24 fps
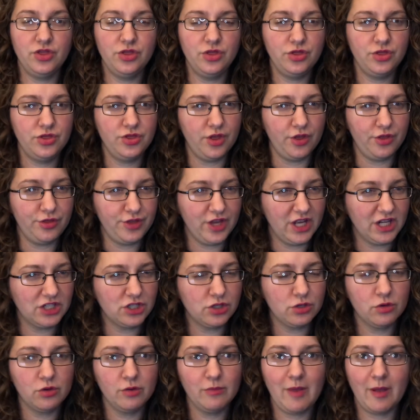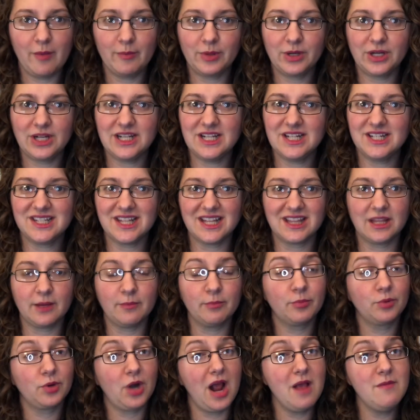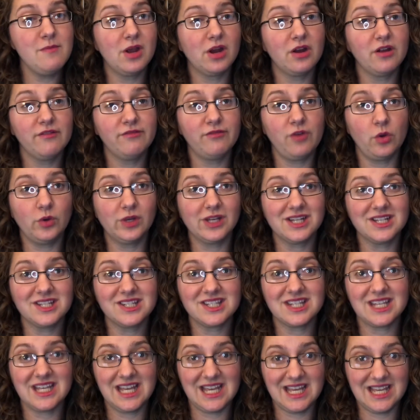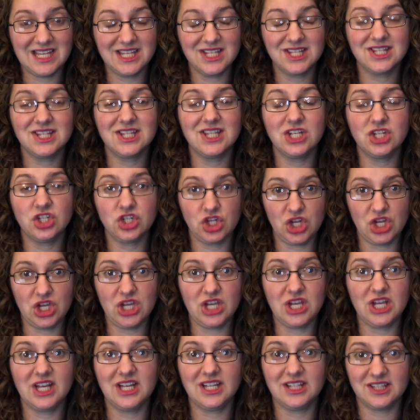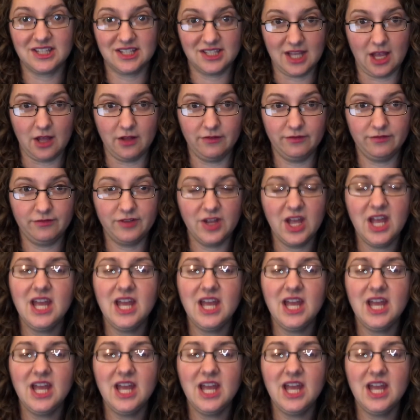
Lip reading: the thing to remember is that the primary focus is the qi itself.